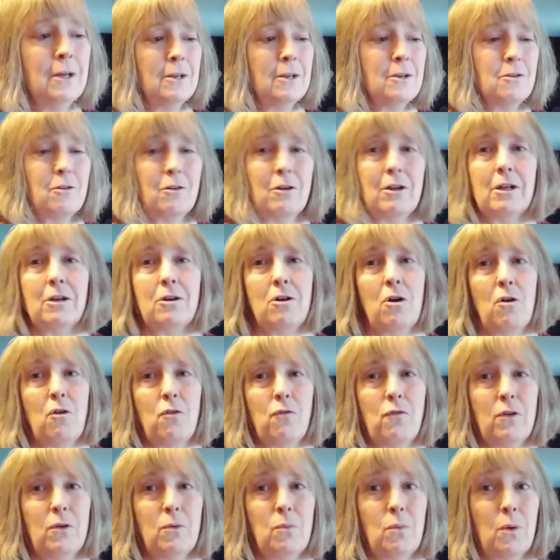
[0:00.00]
during
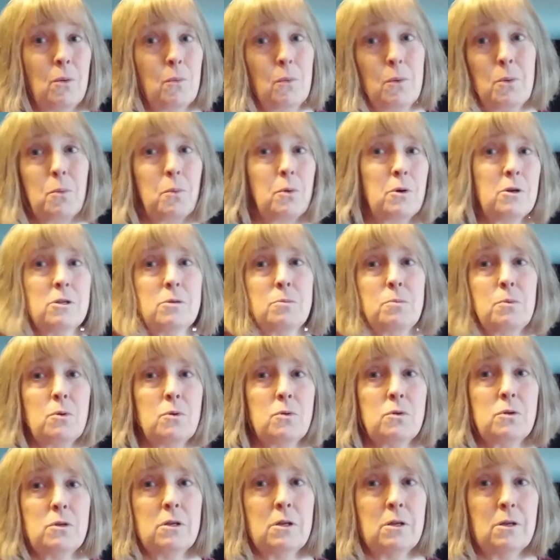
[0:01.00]
COVID when we were
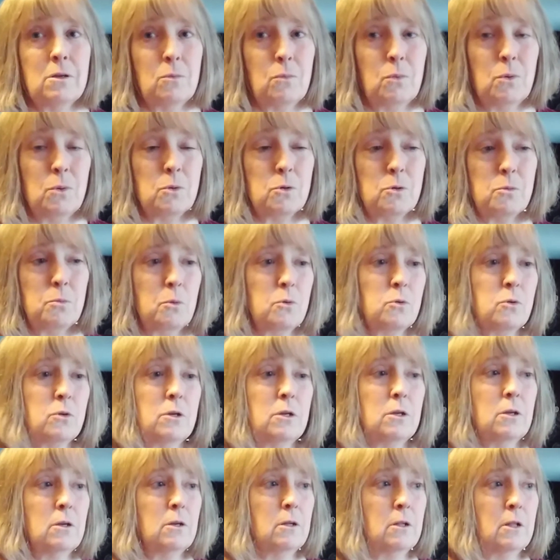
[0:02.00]
supposed
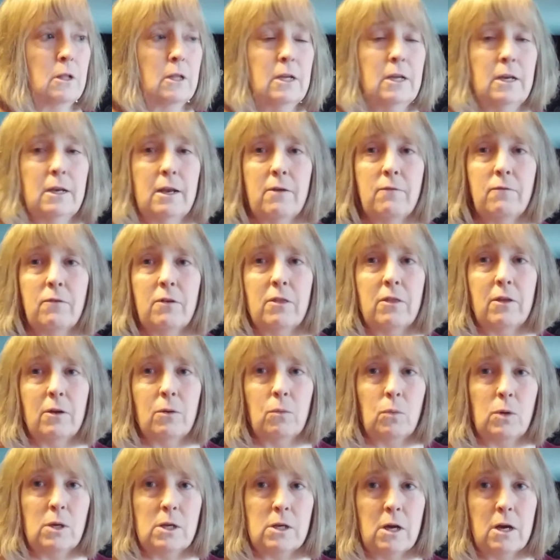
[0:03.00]
to clean
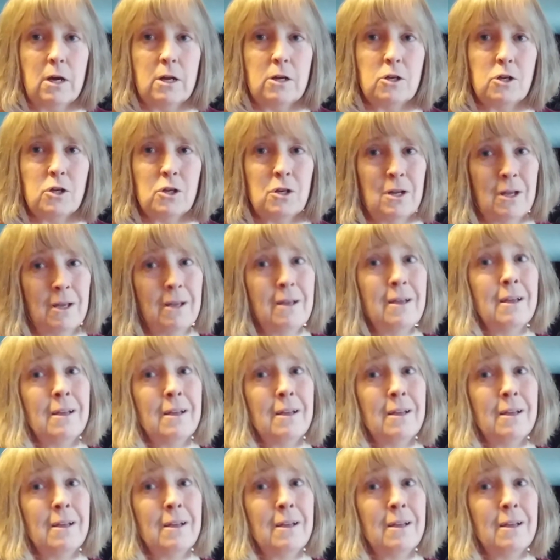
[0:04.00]
everything we touched.